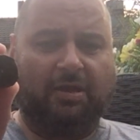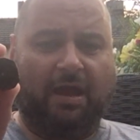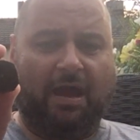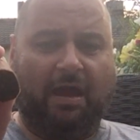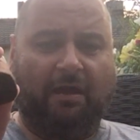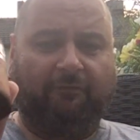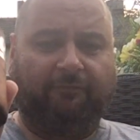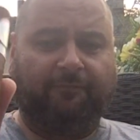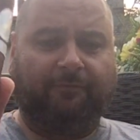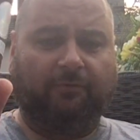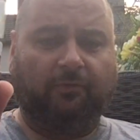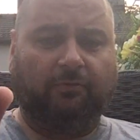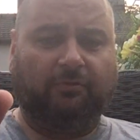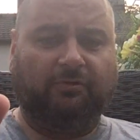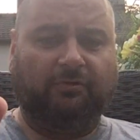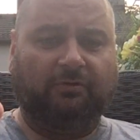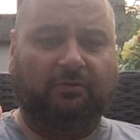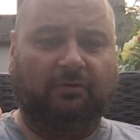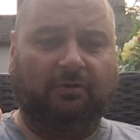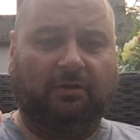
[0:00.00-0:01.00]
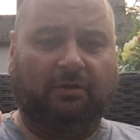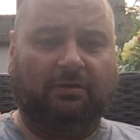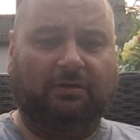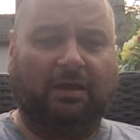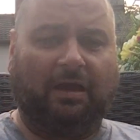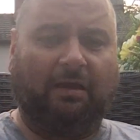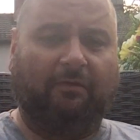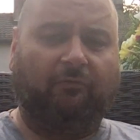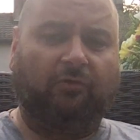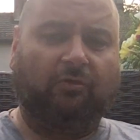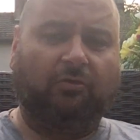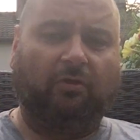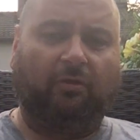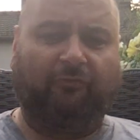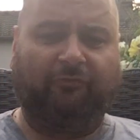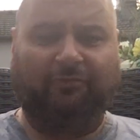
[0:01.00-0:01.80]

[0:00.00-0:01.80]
after the Davidoff